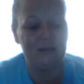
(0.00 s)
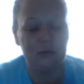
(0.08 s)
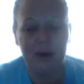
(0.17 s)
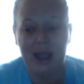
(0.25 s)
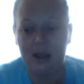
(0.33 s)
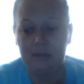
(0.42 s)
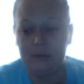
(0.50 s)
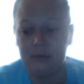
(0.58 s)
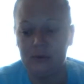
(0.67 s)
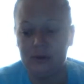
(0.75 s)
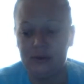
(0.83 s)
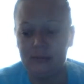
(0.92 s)
a wrap,
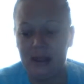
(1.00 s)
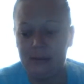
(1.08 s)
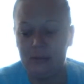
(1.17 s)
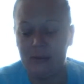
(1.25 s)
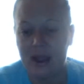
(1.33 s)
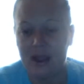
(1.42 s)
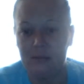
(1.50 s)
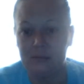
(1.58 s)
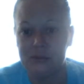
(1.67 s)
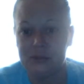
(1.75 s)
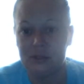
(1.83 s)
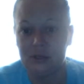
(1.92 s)
one of the baby
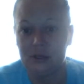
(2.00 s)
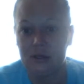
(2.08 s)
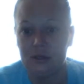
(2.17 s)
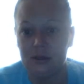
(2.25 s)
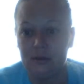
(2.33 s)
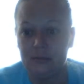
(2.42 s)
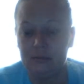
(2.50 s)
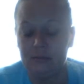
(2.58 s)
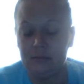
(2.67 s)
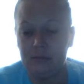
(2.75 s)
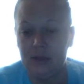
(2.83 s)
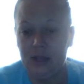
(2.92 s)
wraps.
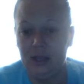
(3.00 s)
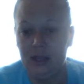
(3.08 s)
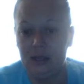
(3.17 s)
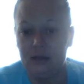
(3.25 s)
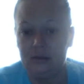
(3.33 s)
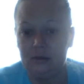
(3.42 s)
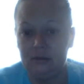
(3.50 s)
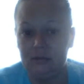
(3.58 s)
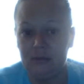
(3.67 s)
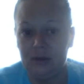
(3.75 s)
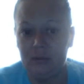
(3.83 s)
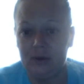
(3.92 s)
And
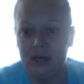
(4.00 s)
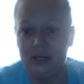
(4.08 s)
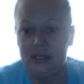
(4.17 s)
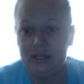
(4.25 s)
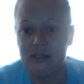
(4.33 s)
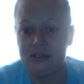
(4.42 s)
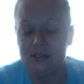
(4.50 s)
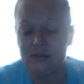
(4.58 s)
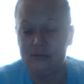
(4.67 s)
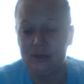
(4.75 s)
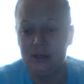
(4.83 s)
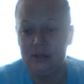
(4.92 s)
when I need to get stuff
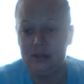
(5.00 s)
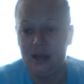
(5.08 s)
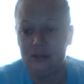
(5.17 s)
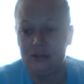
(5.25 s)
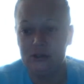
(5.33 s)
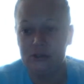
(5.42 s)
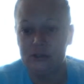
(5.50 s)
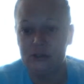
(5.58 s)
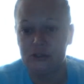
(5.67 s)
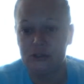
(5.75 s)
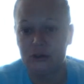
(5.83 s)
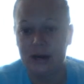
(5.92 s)
done, I just
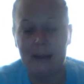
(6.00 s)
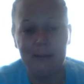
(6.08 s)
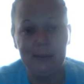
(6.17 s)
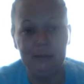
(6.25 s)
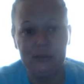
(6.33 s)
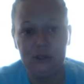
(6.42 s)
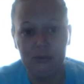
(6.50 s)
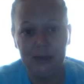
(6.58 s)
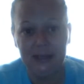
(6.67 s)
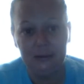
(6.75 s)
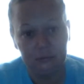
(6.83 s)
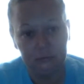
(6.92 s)
strap him to
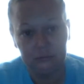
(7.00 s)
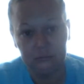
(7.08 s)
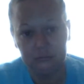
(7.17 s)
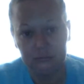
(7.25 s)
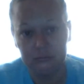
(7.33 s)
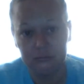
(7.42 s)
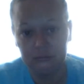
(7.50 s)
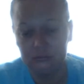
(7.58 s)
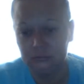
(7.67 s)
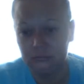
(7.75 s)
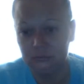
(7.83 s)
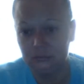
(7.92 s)
me
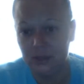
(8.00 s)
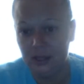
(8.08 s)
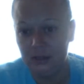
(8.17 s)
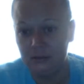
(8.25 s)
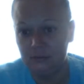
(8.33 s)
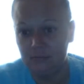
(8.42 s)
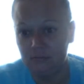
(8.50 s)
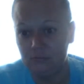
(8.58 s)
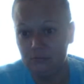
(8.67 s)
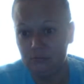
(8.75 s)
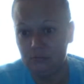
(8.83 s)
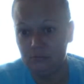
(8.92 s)
and
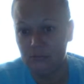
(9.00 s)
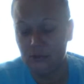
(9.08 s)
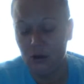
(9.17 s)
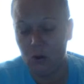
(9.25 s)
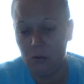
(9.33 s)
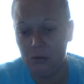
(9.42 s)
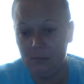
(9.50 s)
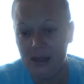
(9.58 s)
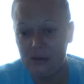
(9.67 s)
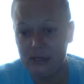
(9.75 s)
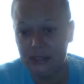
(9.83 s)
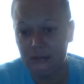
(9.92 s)
go on about
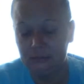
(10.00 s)
it.